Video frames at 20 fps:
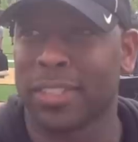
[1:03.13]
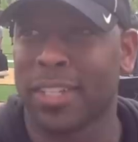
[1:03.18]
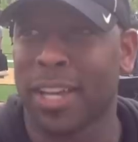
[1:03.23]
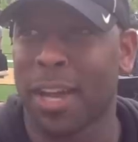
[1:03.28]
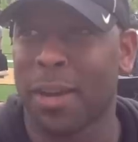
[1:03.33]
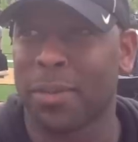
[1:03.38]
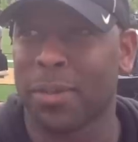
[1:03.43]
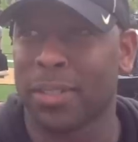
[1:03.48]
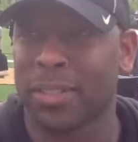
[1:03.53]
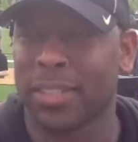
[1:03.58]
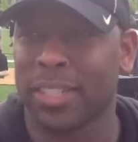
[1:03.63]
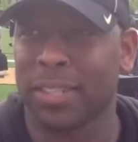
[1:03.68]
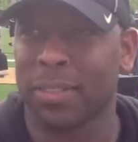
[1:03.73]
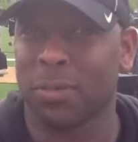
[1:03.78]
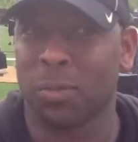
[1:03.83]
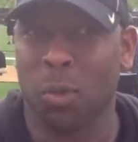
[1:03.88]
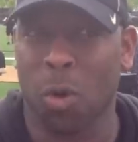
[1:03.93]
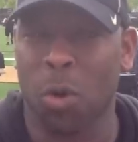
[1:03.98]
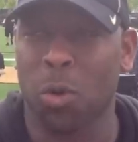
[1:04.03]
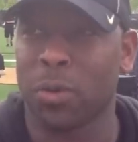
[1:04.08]
time to, to,
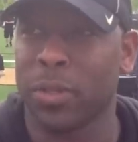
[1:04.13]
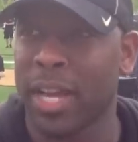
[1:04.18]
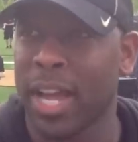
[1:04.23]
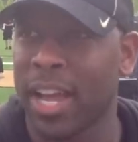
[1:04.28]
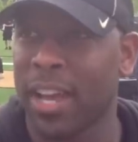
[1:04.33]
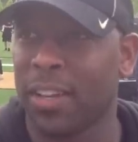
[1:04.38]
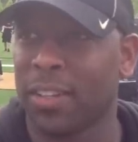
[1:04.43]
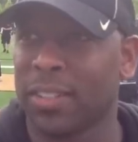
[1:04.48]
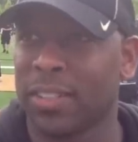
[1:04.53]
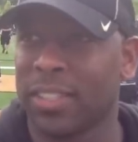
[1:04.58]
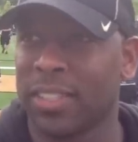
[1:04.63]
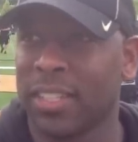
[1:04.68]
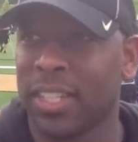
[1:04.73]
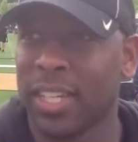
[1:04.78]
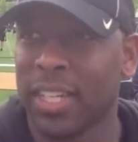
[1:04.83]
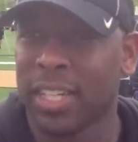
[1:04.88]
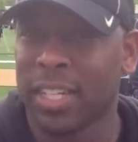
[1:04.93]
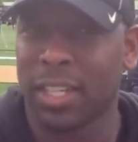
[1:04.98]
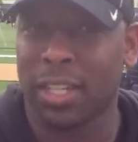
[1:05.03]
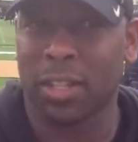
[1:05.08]
roll down and
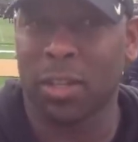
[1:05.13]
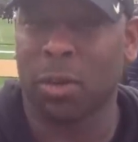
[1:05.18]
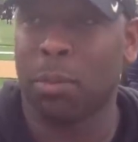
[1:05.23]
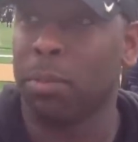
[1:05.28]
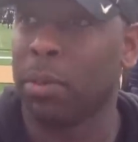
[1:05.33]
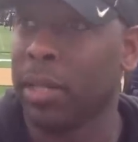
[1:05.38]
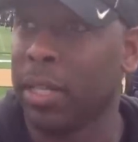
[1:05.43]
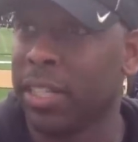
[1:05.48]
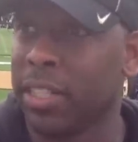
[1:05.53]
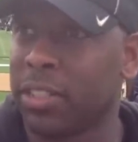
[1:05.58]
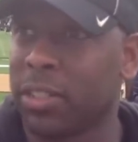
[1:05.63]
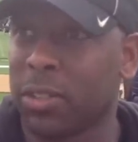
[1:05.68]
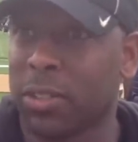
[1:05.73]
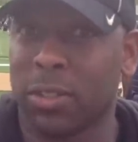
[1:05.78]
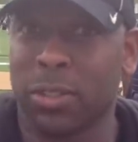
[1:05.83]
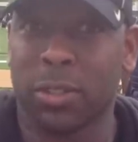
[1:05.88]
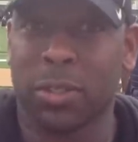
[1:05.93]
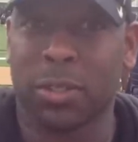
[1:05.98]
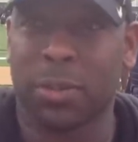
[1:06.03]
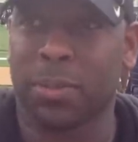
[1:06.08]
you know blitz or
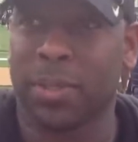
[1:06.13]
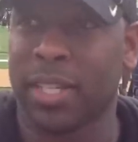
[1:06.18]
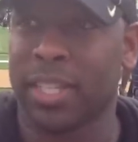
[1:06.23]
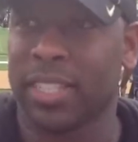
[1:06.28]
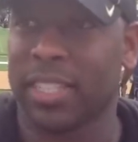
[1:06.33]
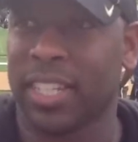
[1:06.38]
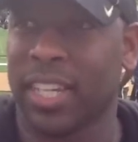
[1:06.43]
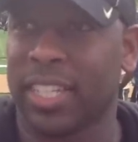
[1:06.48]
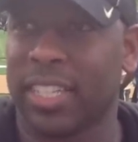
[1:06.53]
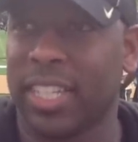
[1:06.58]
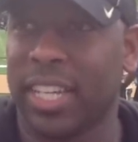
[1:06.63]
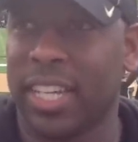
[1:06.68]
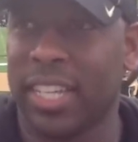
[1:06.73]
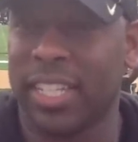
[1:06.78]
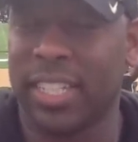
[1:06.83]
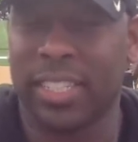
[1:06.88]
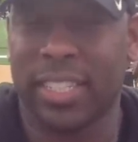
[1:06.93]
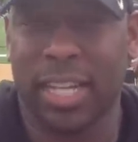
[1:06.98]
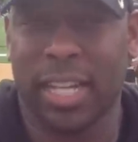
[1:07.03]
do some things like that, he's